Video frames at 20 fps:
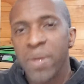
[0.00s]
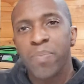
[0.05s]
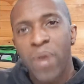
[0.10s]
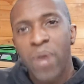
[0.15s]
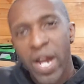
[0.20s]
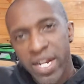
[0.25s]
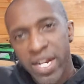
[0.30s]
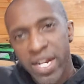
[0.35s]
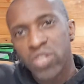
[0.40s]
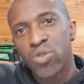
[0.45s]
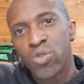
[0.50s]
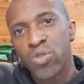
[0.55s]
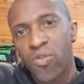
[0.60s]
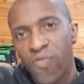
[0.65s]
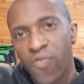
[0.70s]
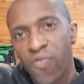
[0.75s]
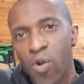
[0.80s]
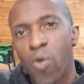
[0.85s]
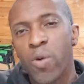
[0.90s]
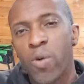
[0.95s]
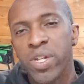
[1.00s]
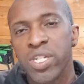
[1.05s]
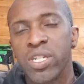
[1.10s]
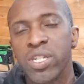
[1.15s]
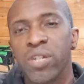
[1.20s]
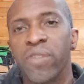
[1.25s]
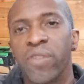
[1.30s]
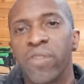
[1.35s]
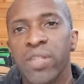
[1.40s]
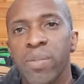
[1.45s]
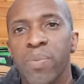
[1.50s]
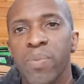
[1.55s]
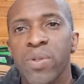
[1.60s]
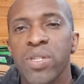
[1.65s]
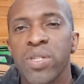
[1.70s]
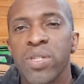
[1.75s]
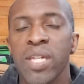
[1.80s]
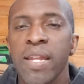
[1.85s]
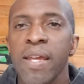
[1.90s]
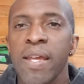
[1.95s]
probably just do the full windshield
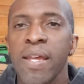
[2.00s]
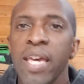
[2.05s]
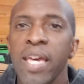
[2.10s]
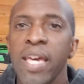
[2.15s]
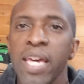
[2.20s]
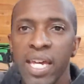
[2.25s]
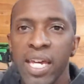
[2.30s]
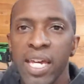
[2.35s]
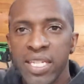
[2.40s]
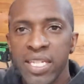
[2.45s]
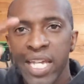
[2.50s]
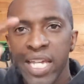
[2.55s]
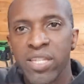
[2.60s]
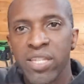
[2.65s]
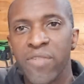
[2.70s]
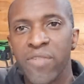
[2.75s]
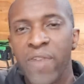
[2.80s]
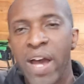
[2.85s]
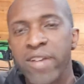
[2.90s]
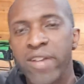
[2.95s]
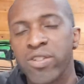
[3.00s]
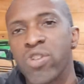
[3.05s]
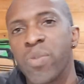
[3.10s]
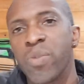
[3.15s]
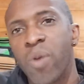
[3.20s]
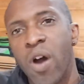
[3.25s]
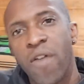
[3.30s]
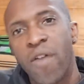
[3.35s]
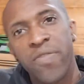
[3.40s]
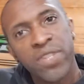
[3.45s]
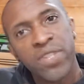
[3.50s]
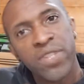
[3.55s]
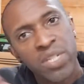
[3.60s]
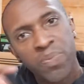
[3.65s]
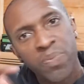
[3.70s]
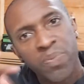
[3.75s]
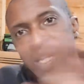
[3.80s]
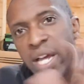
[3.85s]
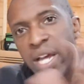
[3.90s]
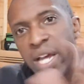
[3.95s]
50% and take the visor strip off and just
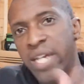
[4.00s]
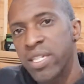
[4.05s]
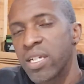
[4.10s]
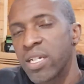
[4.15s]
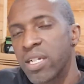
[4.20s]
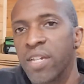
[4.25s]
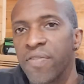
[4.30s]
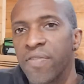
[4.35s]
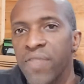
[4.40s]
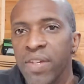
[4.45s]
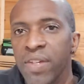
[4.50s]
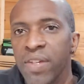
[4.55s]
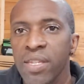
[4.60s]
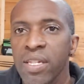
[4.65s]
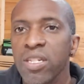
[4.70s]
be nice, clean 50.